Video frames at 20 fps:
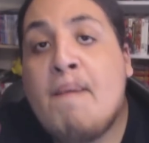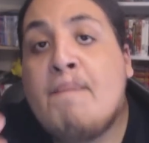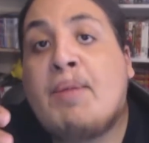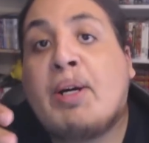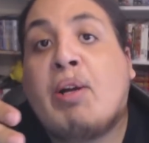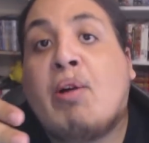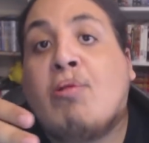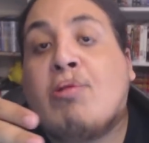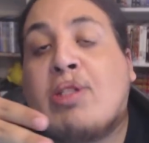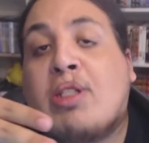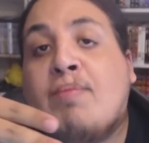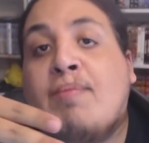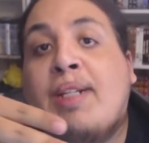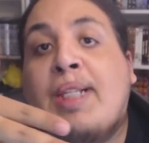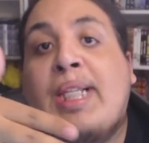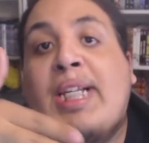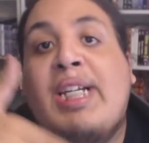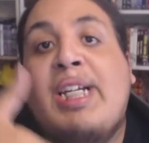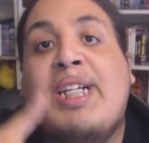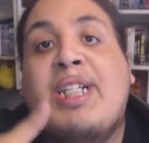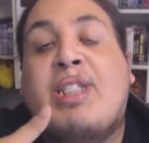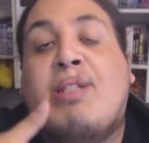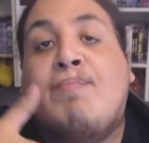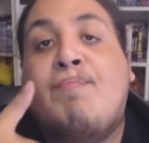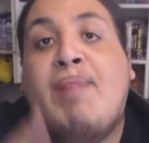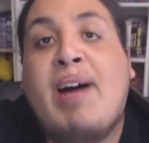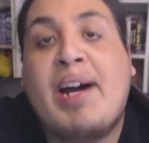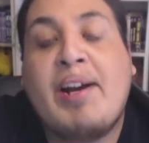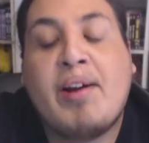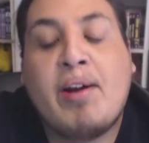but ultimately it's
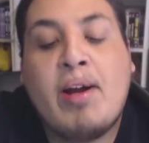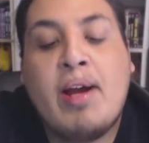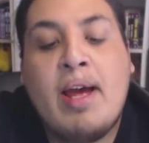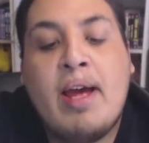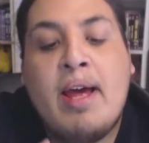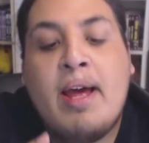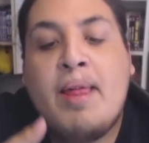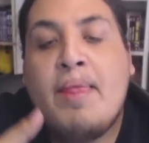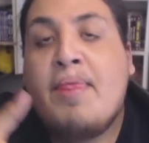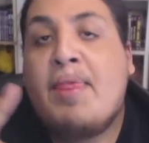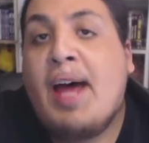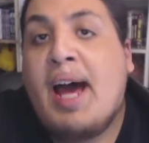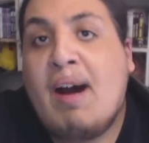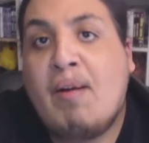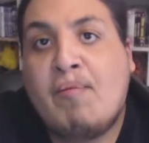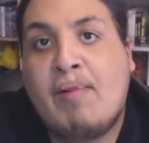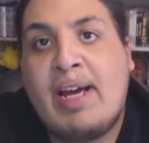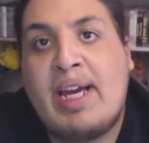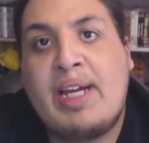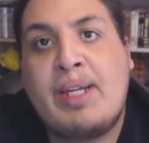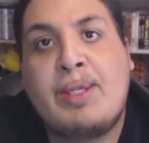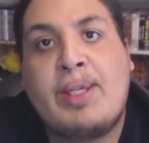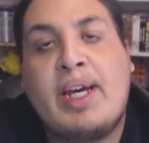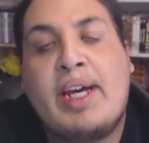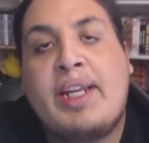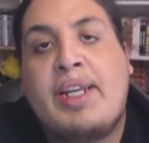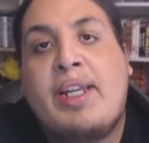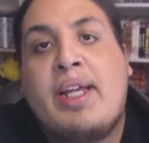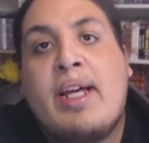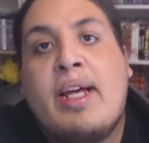better that way
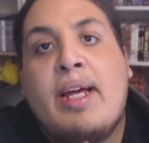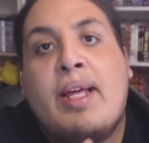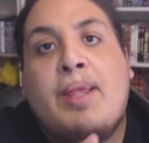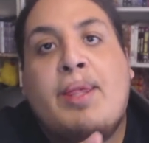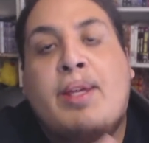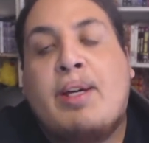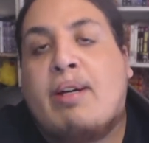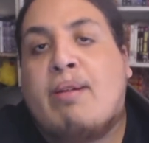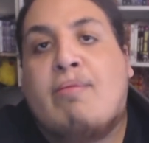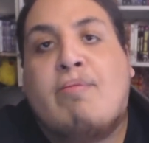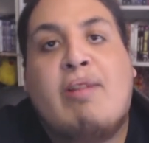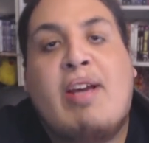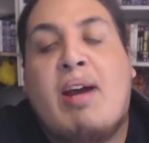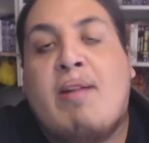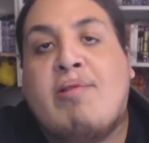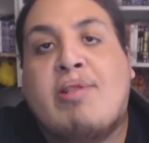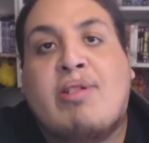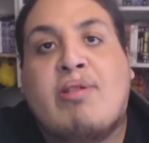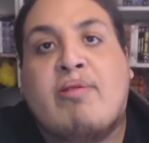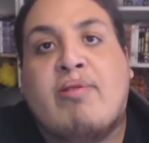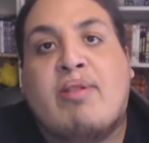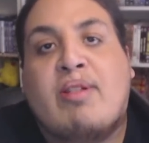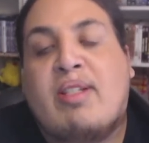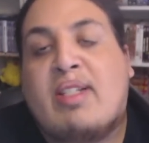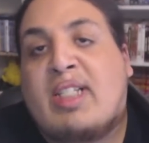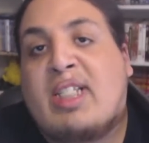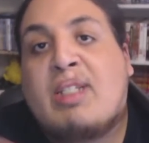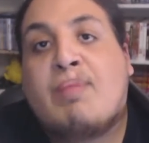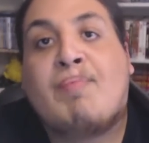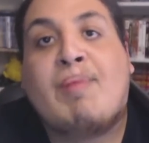than the character
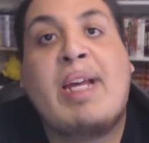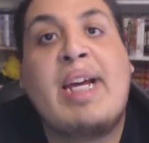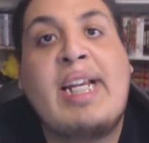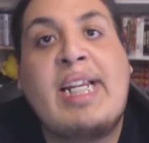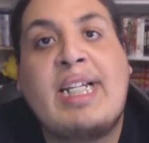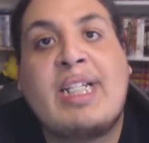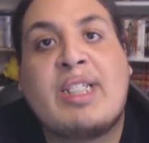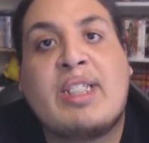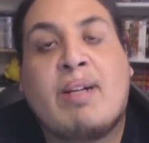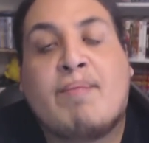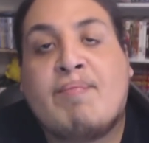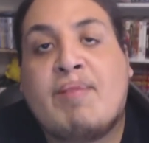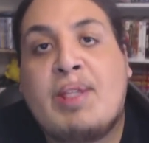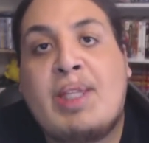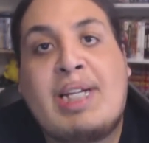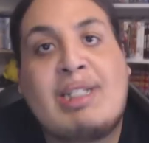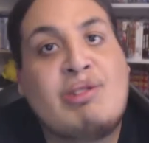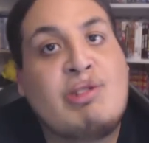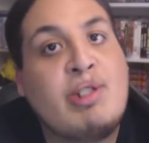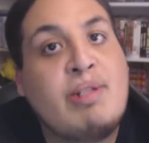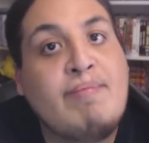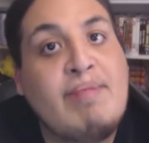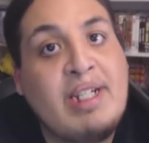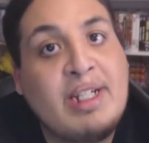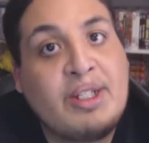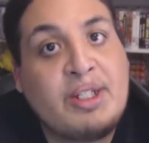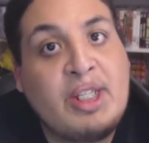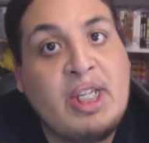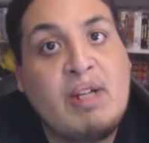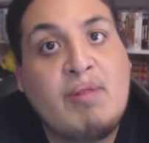explaining something that should be
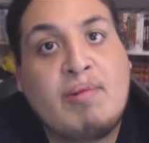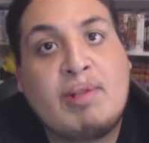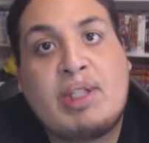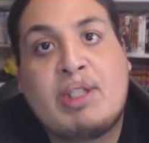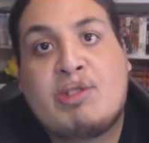a secret.